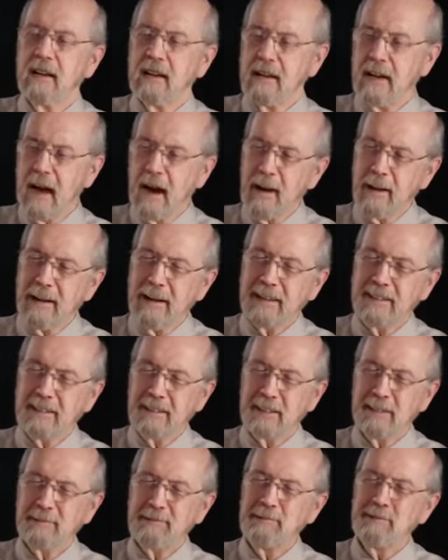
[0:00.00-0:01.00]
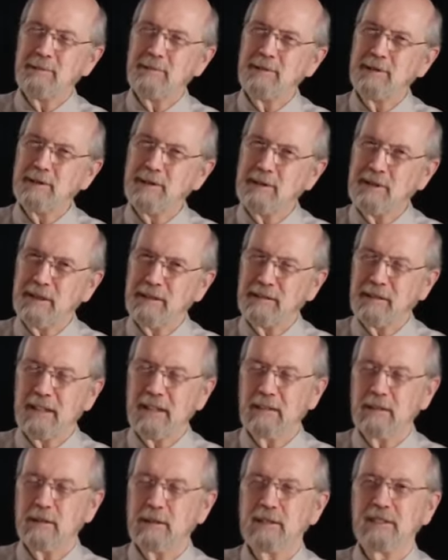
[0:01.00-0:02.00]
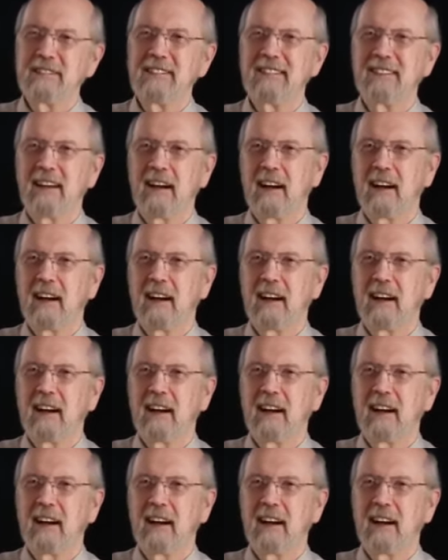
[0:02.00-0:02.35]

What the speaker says: Now I'd like to shift gears